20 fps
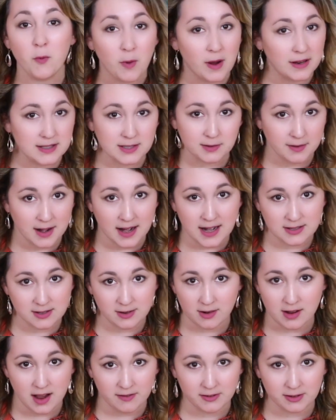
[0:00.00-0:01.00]
what to write in
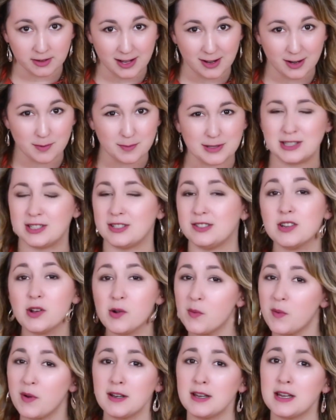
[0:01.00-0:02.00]
your cover letter but you
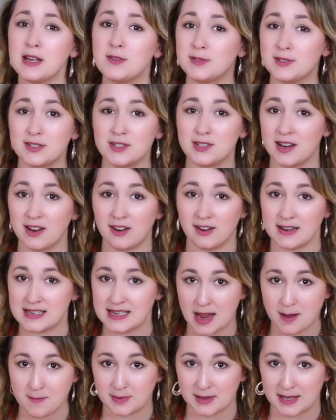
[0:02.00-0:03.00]
don't want to use a generic
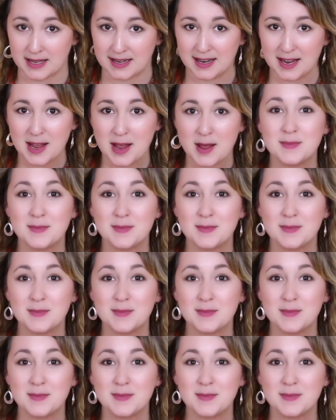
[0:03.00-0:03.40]
template,